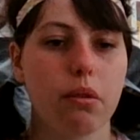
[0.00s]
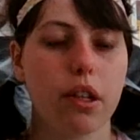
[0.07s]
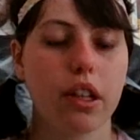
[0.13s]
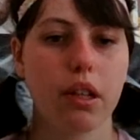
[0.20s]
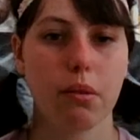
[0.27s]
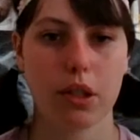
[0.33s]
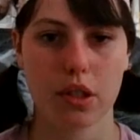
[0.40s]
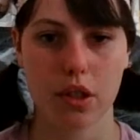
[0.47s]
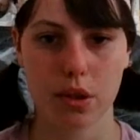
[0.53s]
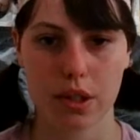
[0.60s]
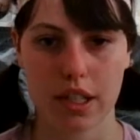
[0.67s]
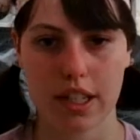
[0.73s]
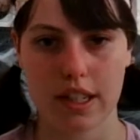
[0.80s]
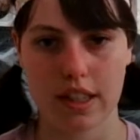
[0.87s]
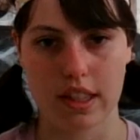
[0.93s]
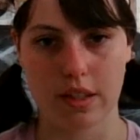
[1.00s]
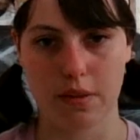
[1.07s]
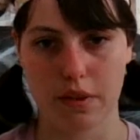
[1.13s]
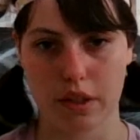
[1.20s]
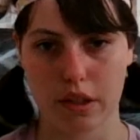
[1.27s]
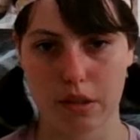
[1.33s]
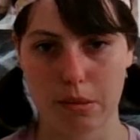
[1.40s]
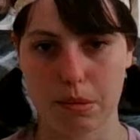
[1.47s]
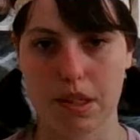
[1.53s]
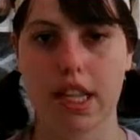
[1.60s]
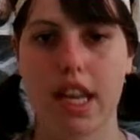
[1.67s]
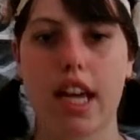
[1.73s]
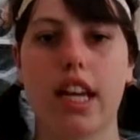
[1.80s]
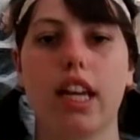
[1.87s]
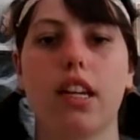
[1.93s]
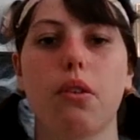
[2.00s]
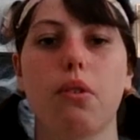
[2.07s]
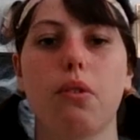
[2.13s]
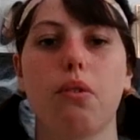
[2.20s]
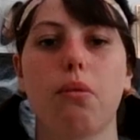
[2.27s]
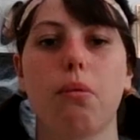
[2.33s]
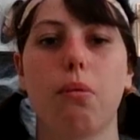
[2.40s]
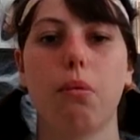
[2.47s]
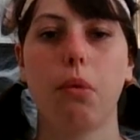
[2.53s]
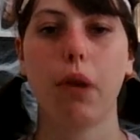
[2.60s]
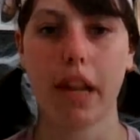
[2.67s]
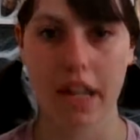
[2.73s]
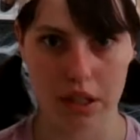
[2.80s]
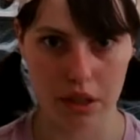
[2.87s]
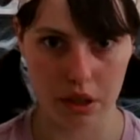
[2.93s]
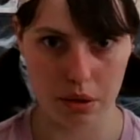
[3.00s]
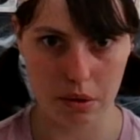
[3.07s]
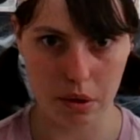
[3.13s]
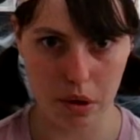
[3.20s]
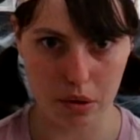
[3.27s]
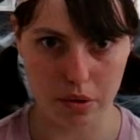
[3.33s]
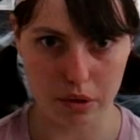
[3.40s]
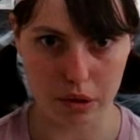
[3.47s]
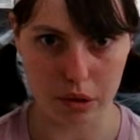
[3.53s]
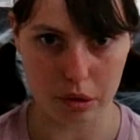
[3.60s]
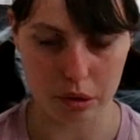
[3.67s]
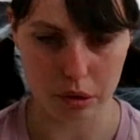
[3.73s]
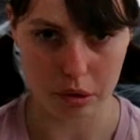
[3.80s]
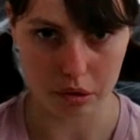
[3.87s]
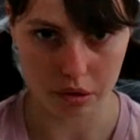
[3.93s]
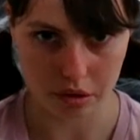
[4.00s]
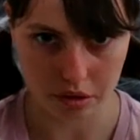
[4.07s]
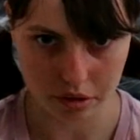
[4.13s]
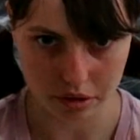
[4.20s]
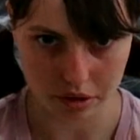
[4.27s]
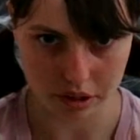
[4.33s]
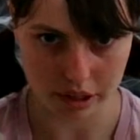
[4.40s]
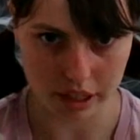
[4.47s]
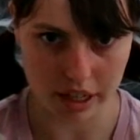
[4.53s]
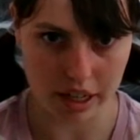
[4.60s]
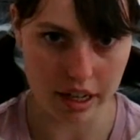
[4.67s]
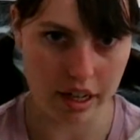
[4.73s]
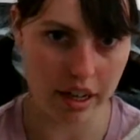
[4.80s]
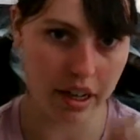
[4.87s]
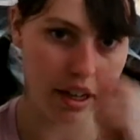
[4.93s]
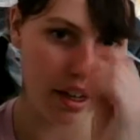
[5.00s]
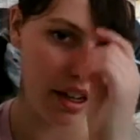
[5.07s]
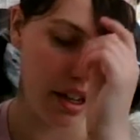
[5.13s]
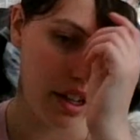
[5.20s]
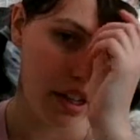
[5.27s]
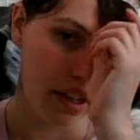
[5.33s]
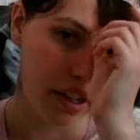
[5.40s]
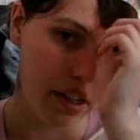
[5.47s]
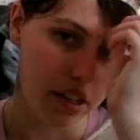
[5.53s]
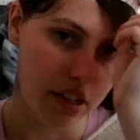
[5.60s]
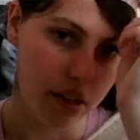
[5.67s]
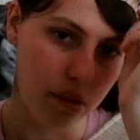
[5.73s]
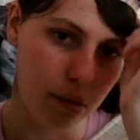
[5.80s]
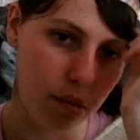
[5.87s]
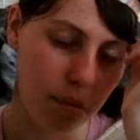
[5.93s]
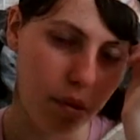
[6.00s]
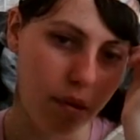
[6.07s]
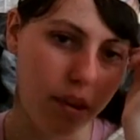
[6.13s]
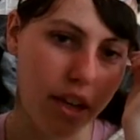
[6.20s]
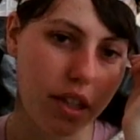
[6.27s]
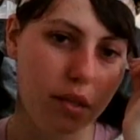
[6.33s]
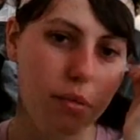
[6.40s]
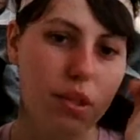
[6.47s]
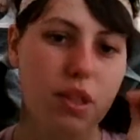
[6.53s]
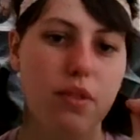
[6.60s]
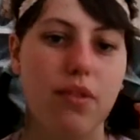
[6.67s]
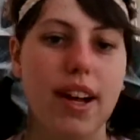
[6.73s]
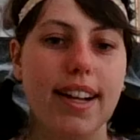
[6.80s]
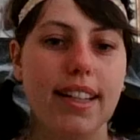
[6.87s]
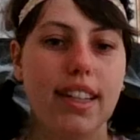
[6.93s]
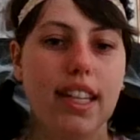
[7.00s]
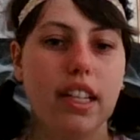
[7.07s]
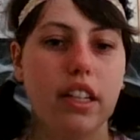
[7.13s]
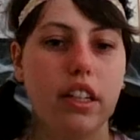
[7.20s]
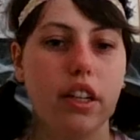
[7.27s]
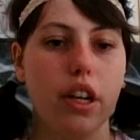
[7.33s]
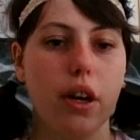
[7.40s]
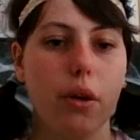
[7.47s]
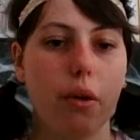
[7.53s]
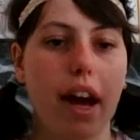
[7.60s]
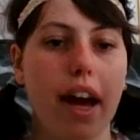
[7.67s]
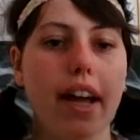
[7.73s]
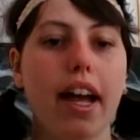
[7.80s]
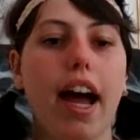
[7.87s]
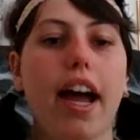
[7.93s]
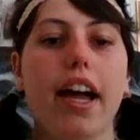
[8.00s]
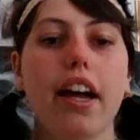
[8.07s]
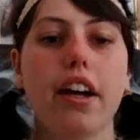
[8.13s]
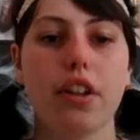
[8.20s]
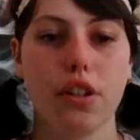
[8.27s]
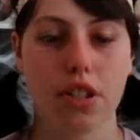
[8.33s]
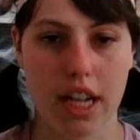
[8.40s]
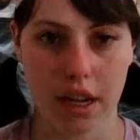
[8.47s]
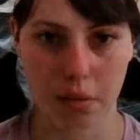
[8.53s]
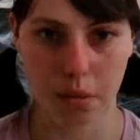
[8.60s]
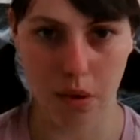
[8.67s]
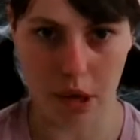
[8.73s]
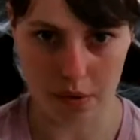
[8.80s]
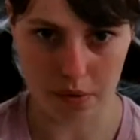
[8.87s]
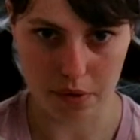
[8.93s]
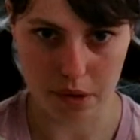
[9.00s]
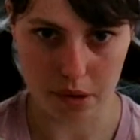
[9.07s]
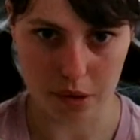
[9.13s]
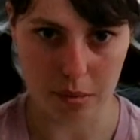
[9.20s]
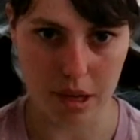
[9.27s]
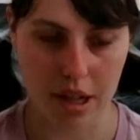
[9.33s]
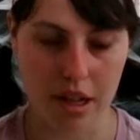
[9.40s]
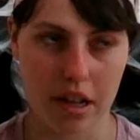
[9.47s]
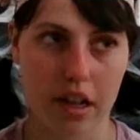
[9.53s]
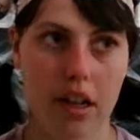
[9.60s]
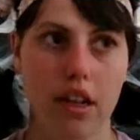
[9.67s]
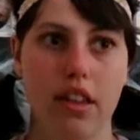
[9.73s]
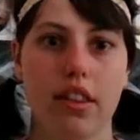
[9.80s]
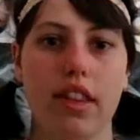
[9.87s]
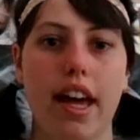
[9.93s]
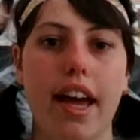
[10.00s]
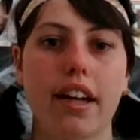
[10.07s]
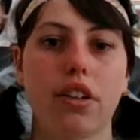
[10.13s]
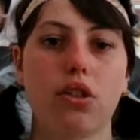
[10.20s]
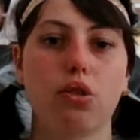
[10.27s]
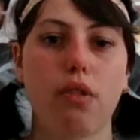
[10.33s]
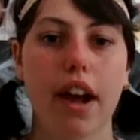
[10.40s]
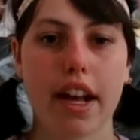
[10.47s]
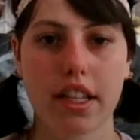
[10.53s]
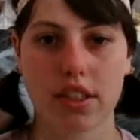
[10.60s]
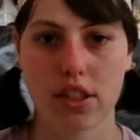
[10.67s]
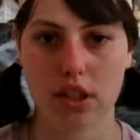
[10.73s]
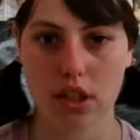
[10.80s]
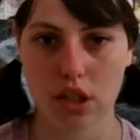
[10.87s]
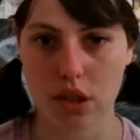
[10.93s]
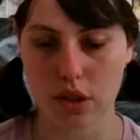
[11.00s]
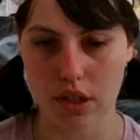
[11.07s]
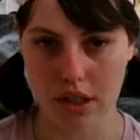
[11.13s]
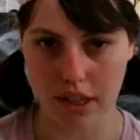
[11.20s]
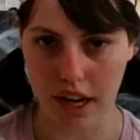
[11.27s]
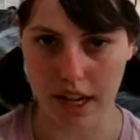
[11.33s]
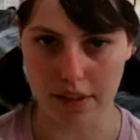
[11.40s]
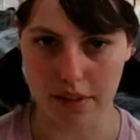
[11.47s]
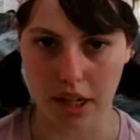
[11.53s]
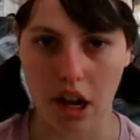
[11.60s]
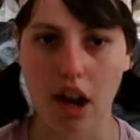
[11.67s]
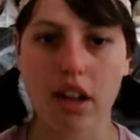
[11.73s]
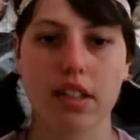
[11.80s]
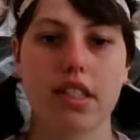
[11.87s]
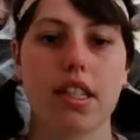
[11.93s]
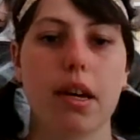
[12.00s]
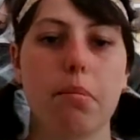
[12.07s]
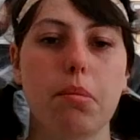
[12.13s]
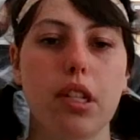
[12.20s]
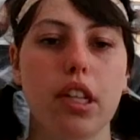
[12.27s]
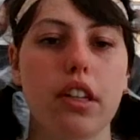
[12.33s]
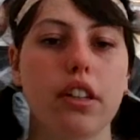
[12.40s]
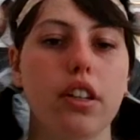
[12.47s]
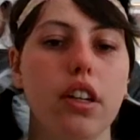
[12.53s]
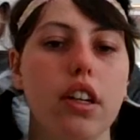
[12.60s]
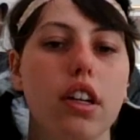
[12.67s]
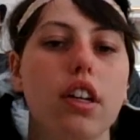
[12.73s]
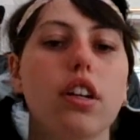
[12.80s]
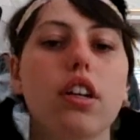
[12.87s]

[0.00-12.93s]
really resulted in the films getting way too overly praised was the fact that, you know, I understand one film that tries to do this kind of a concept. And,